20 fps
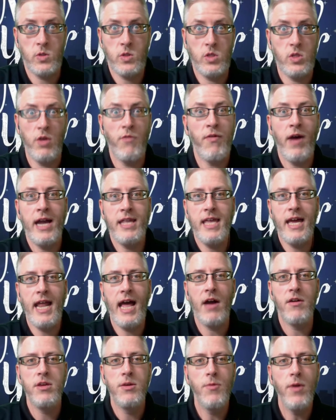Define that
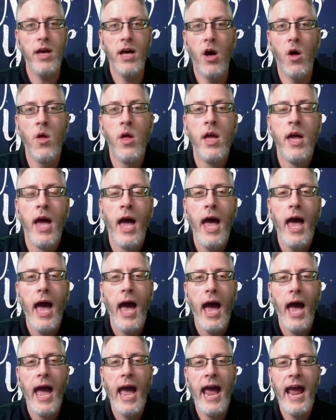how you will.
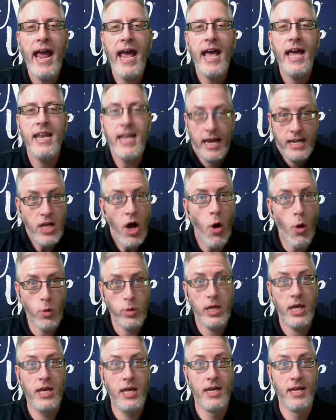And I
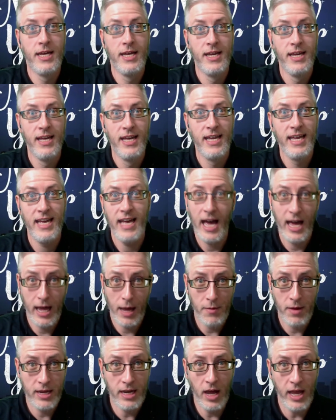don't.
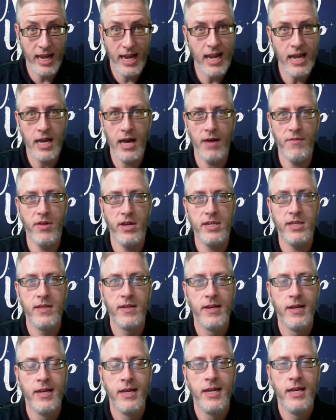Not any of it.
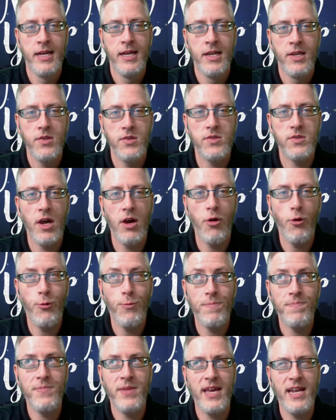So,
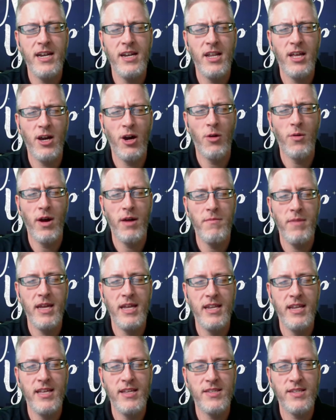I don't know.
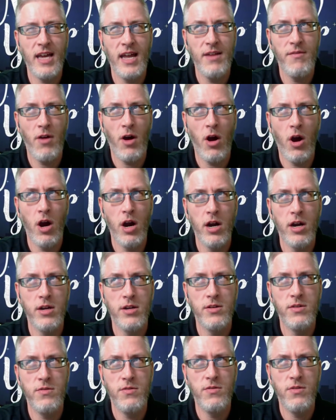It's kind of a
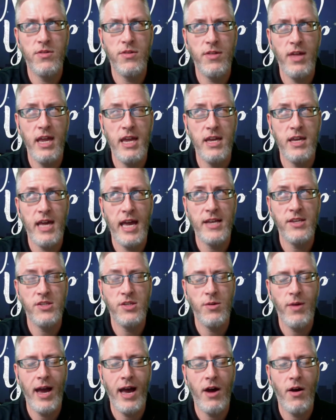hard think as
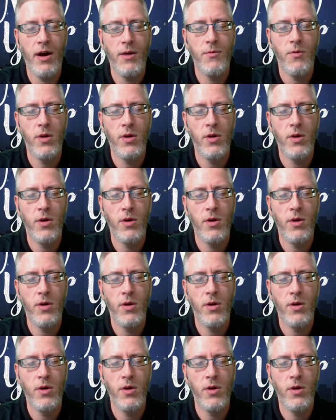to how I